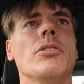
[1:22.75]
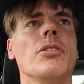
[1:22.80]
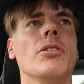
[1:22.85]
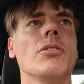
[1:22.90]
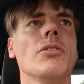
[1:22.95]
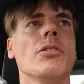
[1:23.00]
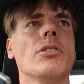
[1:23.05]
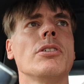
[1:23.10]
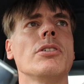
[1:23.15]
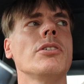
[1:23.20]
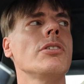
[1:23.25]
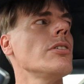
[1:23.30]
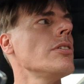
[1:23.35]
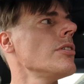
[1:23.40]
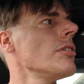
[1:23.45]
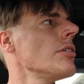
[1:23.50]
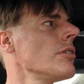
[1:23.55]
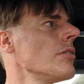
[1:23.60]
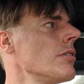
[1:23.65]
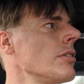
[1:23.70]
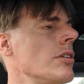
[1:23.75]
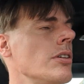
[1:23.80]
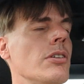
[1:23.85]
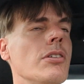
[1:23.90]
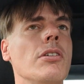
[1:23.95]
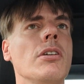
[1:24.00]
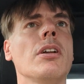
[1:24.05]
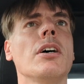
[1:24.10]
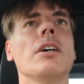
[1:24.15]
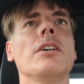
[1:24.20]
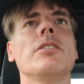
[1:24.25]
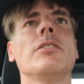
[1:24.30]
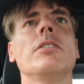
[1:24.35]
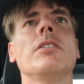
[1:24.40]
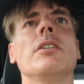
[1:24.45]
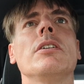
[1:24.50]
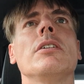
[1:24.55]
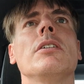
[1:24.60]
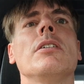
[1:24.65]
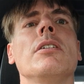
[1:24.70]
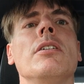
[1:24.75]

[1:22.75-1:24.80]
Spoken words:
the doors, which is a nice thing.